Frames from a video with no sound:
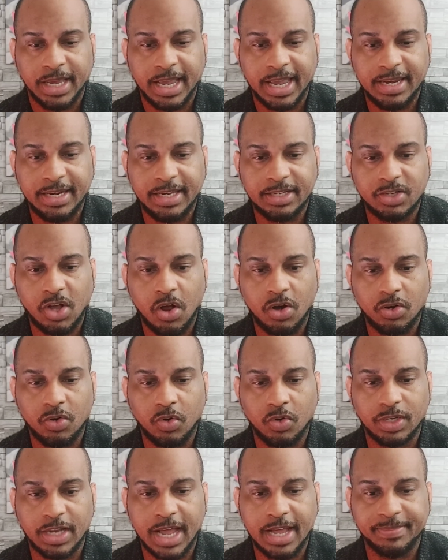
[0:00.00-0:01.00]
In his
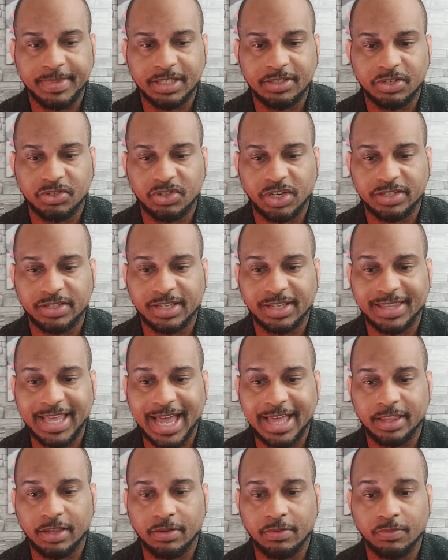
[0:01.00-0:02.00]
article, Lyman suggested
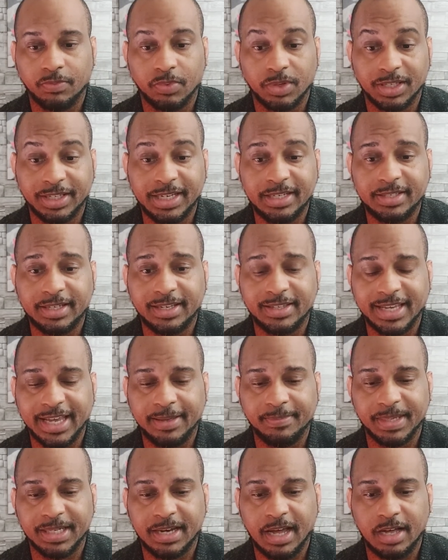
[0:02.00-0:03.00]
that Releasing the
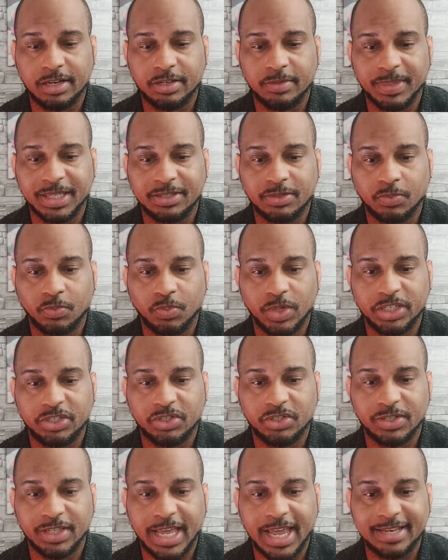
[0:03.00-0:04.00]
Hinman documents,
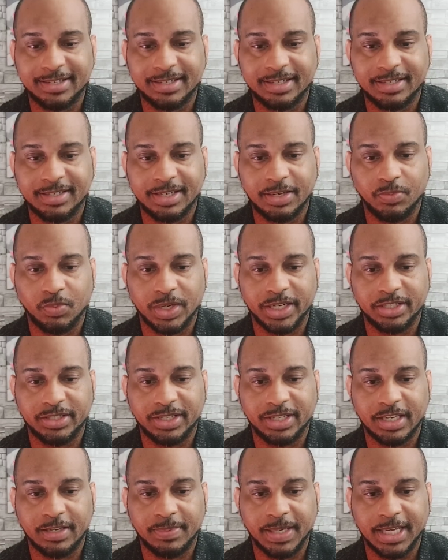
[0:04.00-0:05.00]
which the SEC wanted
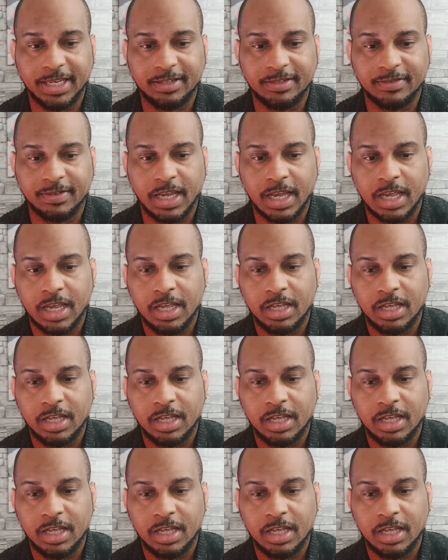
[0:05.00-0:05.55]
to keep hidden,